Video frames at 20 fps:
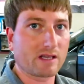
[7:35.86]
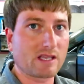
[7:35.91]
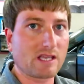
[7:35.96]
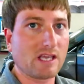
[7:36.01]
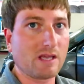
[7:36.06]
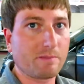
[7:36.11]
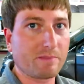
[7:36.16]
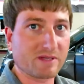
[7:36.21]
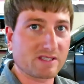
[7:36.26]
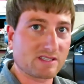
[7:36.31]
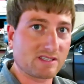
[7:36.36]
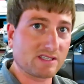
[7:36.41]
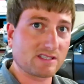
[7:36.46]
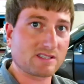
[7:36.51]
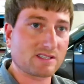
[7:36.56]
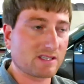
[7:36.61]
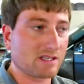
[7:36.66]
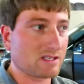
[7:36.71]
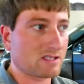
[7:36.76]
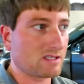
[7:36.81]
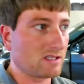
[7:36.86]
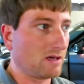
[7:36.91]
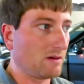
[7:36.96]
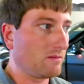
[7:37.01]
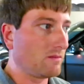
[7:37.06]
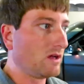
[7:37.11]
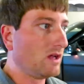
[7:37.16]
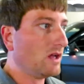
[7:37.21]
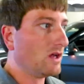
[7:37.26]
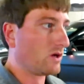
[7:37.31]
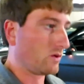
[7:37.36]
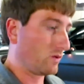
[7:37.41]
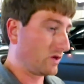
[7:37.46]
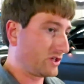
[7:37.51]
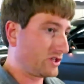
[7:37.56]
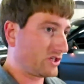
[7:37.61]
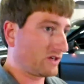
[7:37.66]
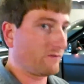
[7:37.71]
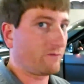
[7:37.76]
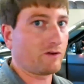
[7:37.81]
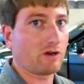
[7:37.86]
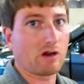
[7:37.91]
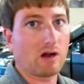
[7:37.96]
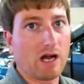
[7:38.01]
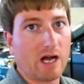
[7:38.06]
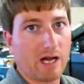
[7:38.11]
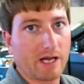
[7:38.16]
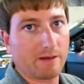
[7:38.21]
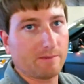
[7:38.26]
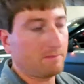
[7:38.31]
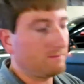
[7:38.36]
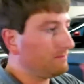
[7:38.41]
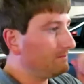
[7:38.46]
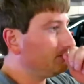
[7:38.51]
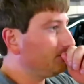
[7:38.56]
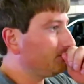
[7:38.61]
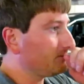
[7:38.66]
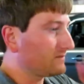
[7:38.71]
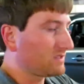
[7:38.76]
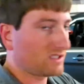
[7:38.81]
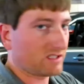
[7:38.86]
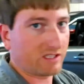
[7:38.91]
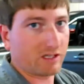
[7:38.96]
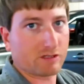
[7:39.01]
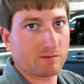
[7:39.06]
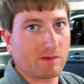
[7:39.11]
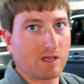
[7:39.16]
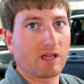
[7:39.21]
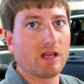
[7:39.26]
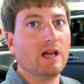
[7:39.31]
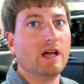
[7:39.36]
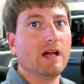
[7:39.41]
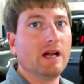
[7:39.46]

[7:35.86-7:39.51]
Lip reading: keep assist system, which if you're on excuse me,